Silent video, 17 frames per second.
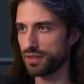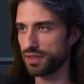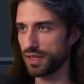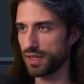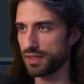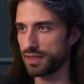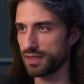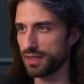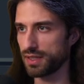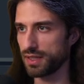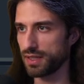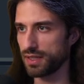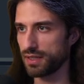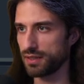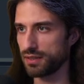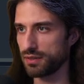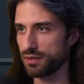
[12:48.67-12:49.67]
Yeah,
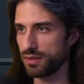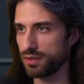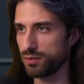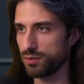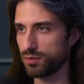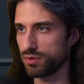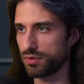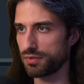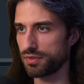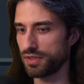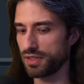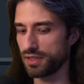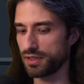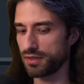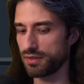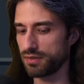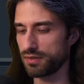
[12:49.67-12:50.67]
so into
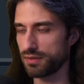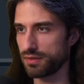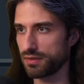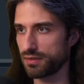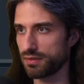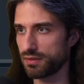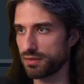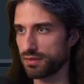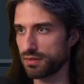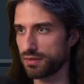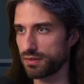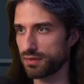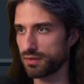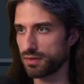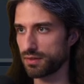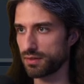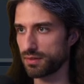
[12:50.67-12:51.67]
something
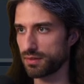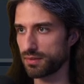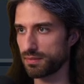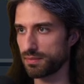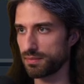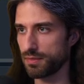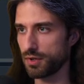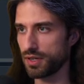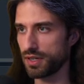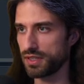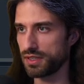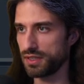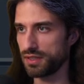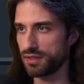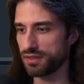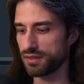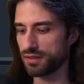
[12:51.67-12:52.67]
more like
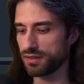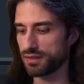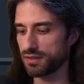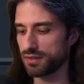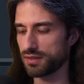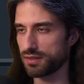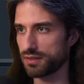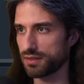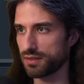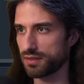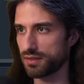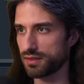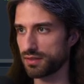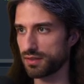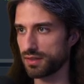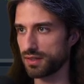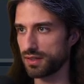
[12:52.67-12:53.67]
this.
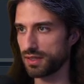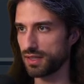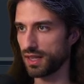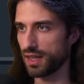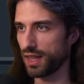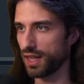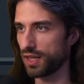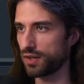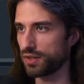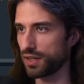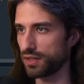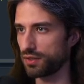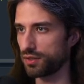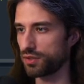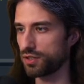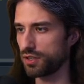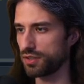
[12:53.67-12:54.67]
Okay,
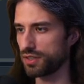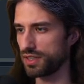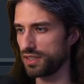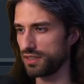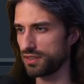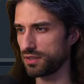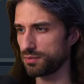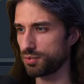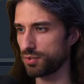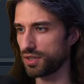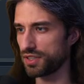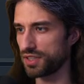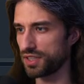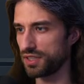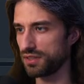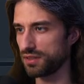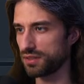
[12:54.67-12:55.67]
the code isn't
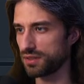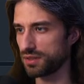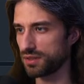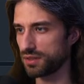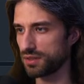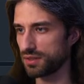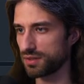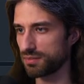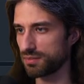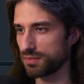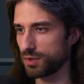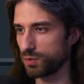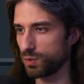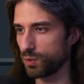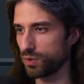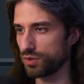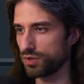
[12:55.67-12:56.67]
pretty,
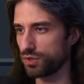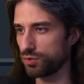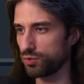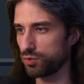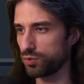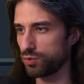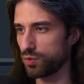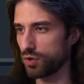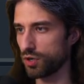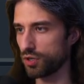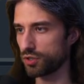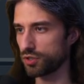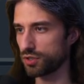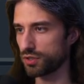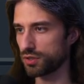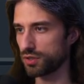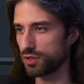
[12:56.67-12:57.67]
but we want it to
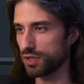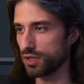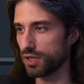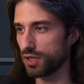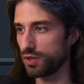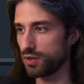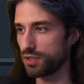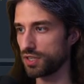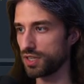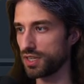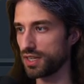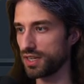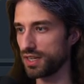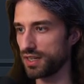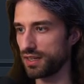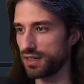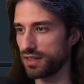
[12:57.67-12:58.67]
work.
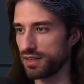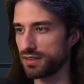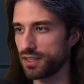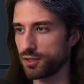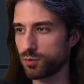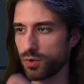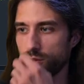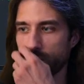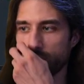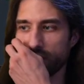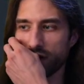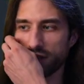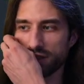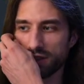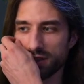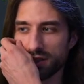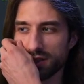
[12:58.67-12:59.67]
Okay, that one
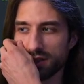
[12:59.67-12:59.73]
worked.